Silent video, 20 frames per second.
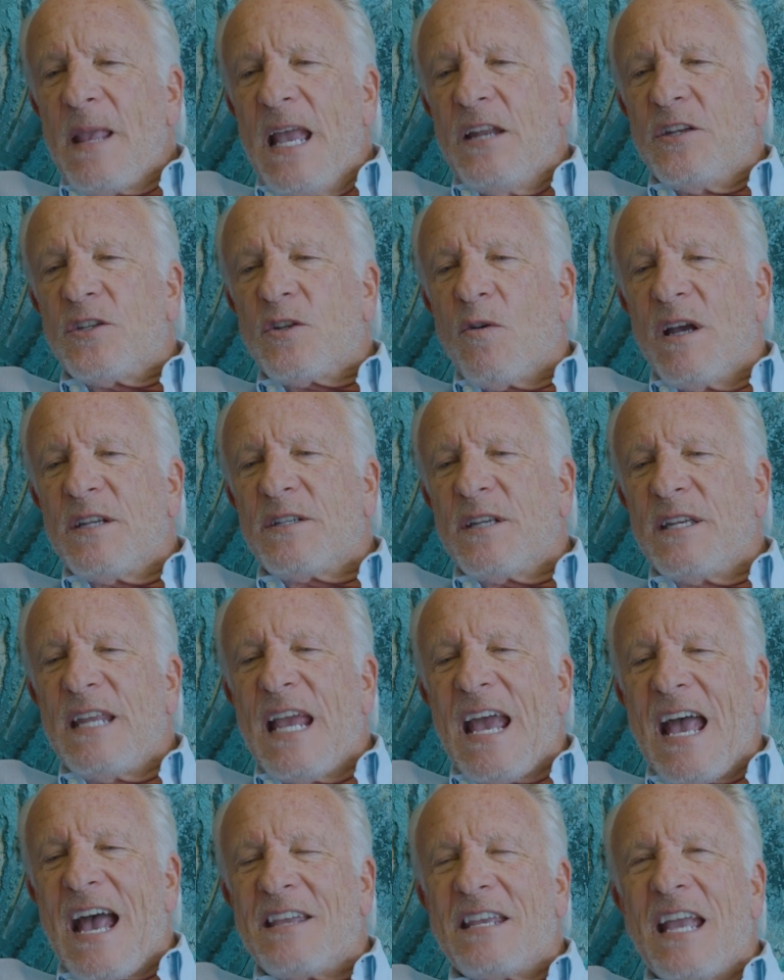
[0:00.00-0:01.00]
And so I said,
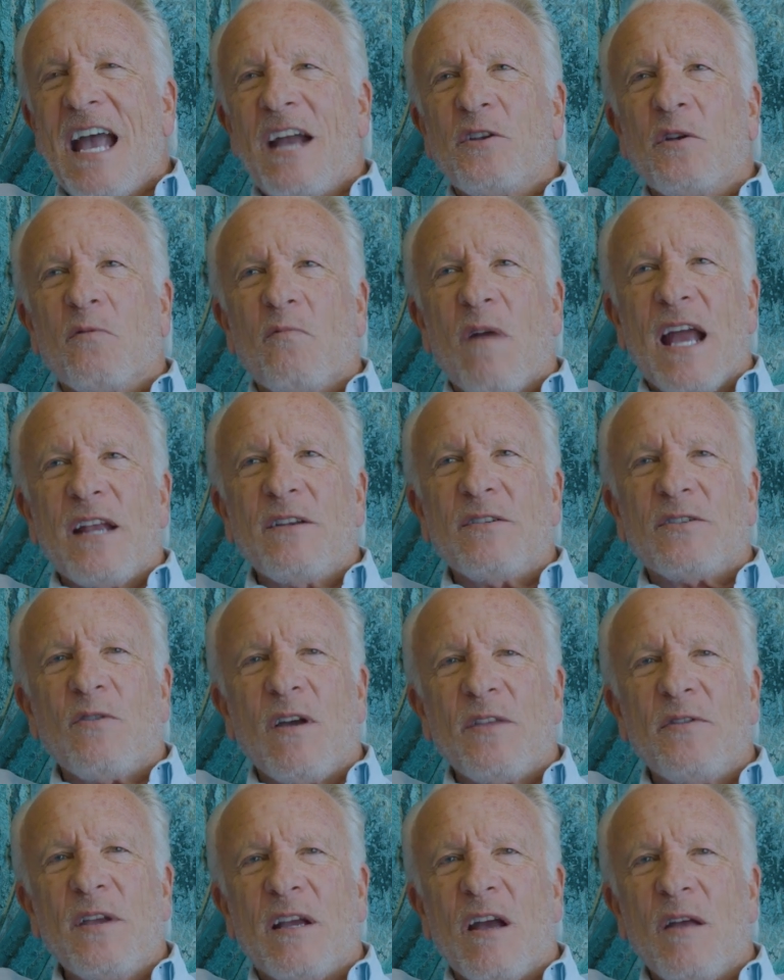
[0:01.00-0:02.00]
yeah, you're right. So
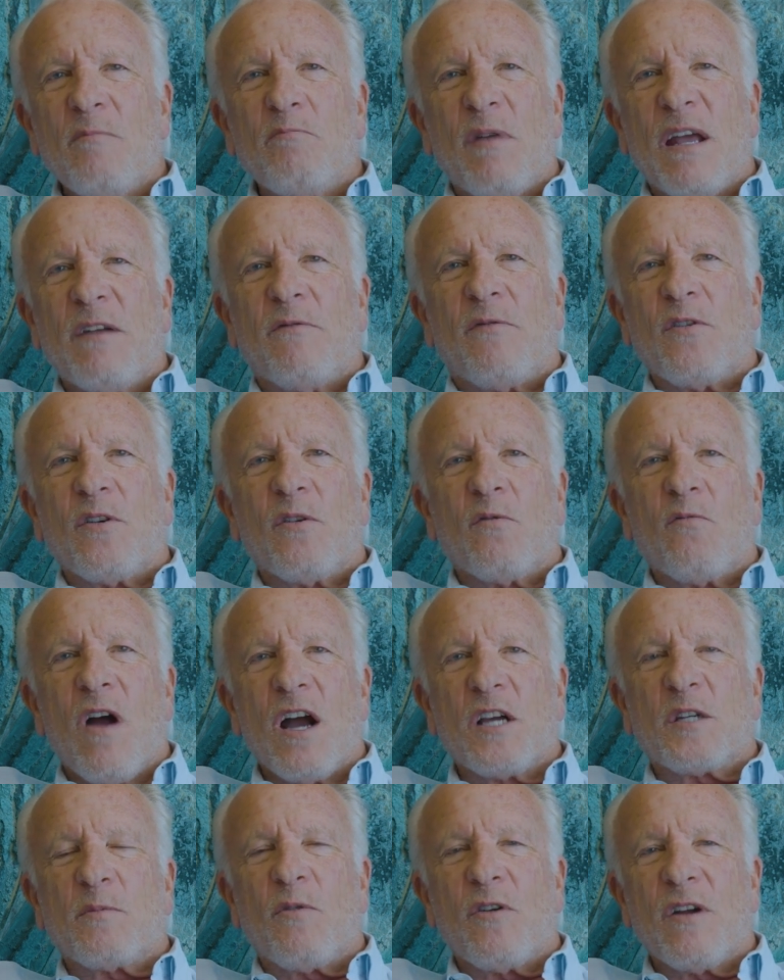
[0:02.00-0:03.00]
I think on Bedford or
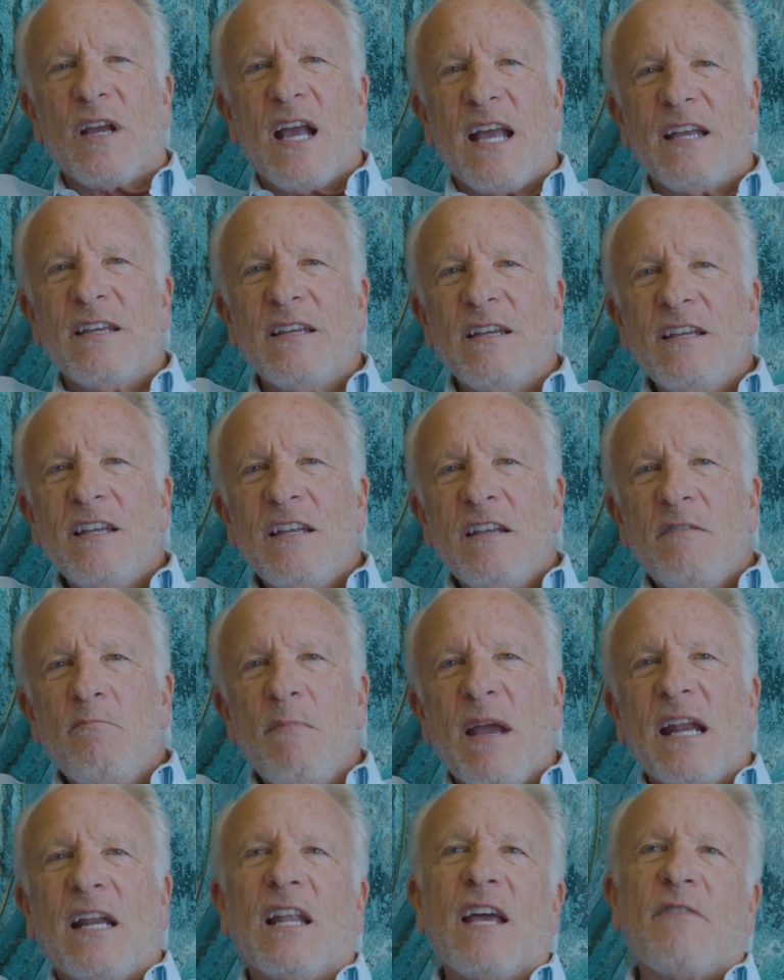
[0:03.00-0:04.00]
Roxbury, I
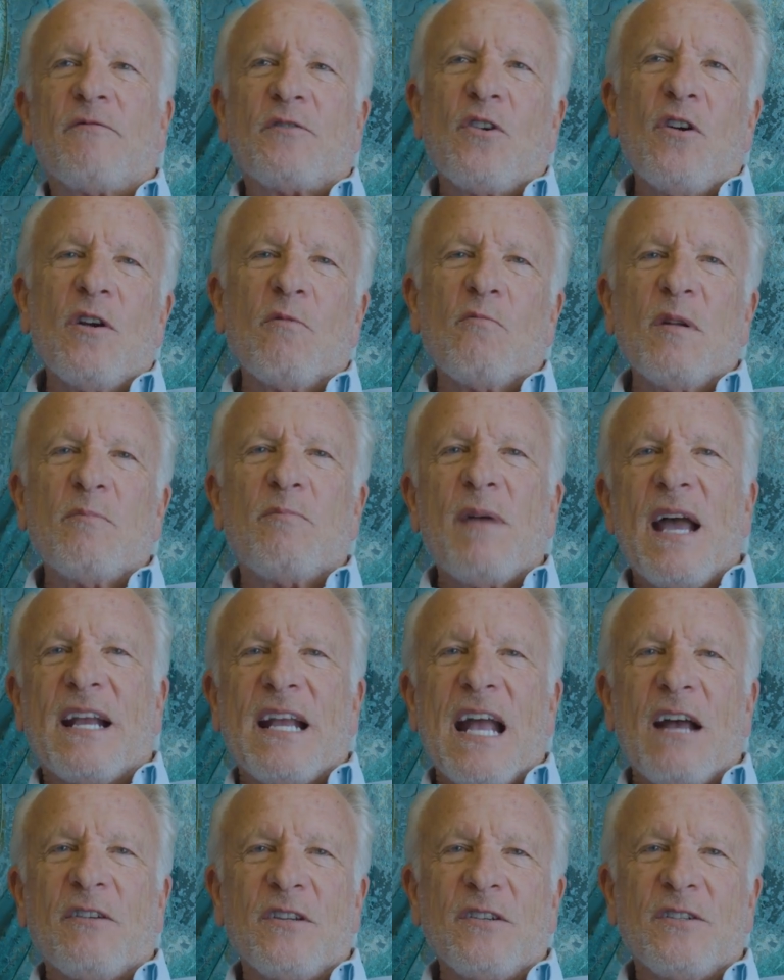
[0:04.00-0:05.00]
made a left turn, went
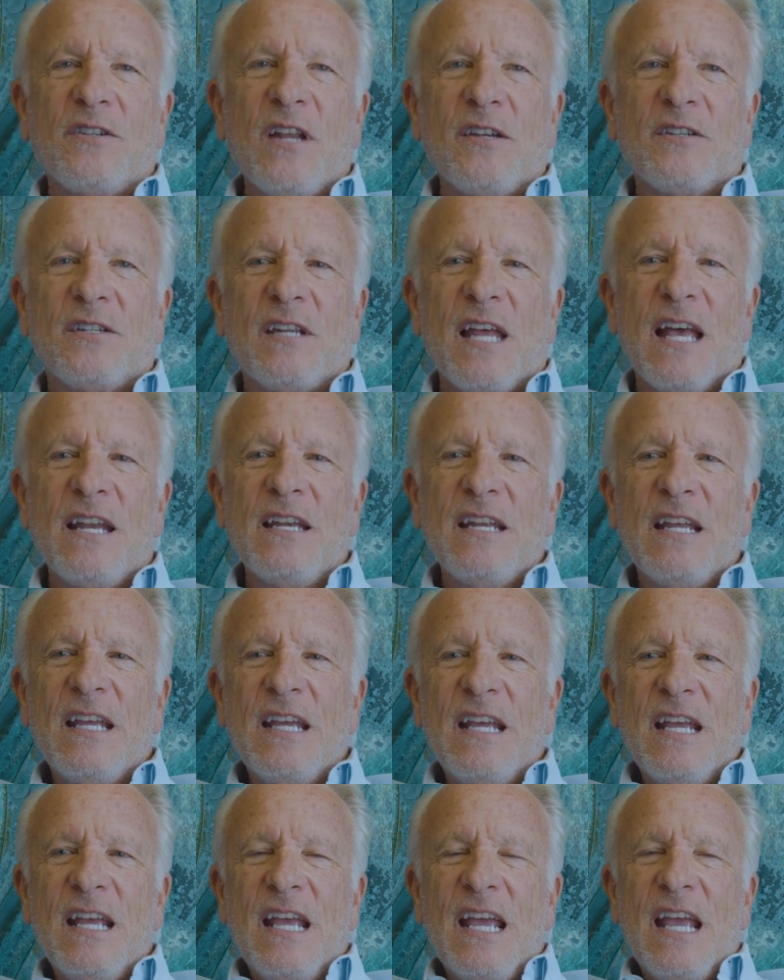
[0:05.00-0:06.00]
back out to Sunset,
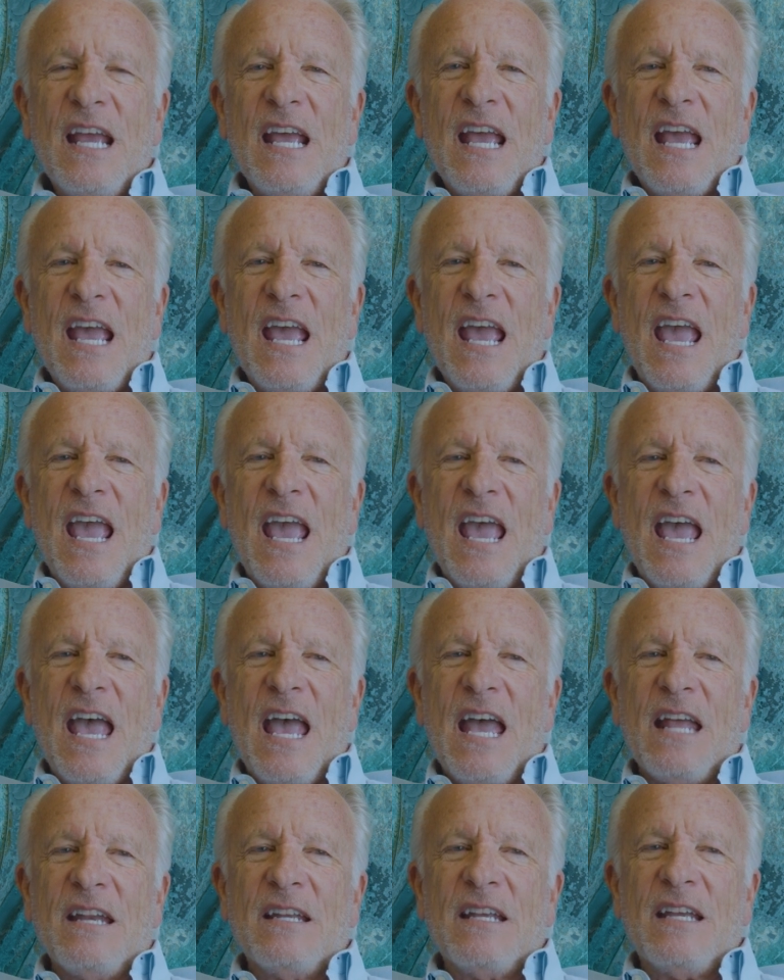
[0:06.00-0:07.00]

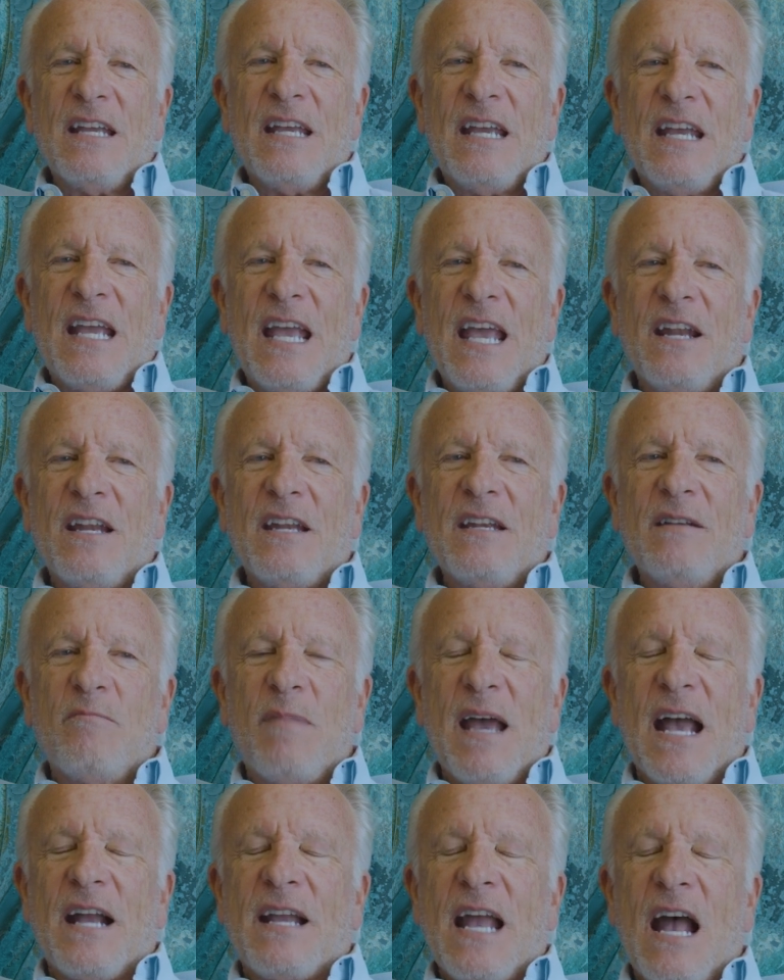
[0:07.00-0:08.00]
and headed
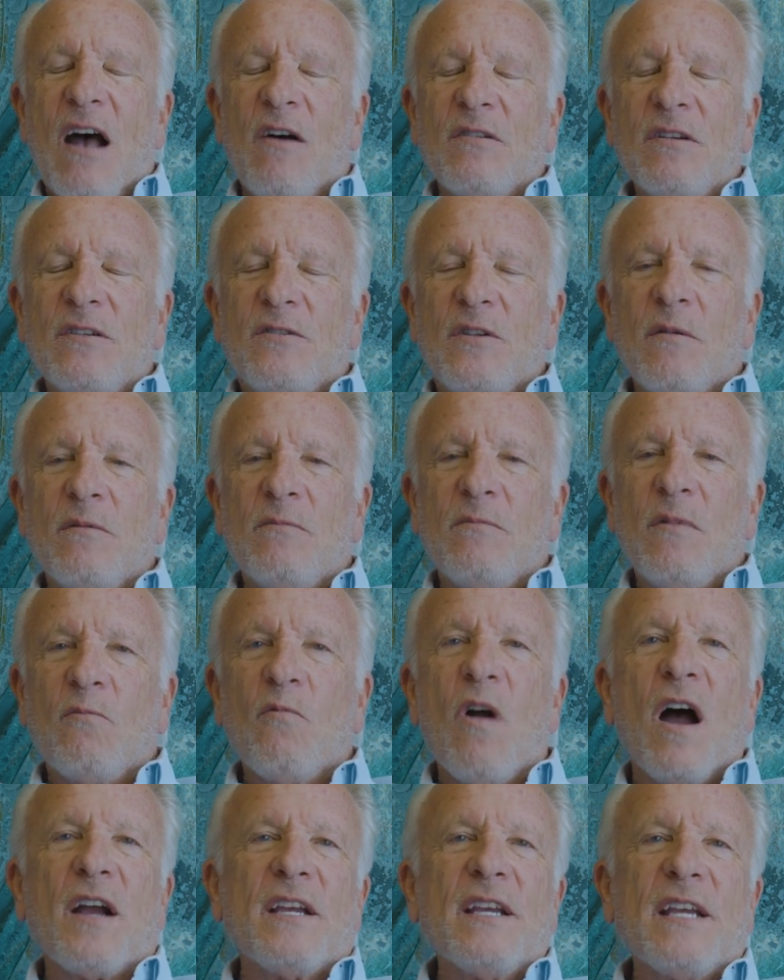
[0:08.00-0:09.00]
back out to
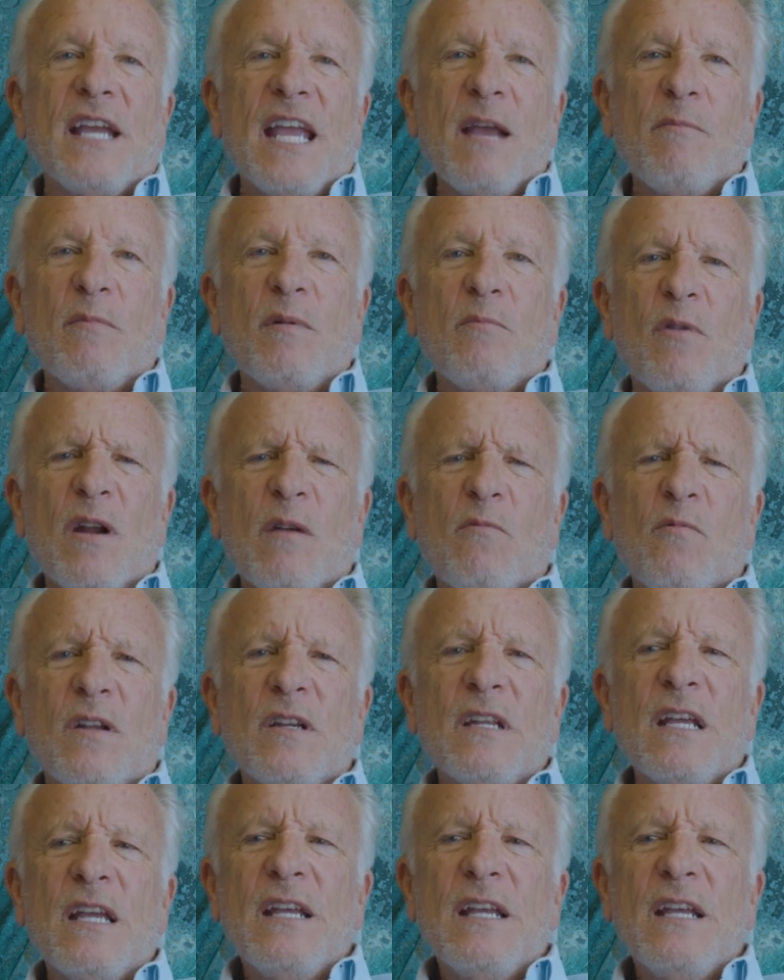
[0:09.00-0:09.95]
Rockingham and Brentwood.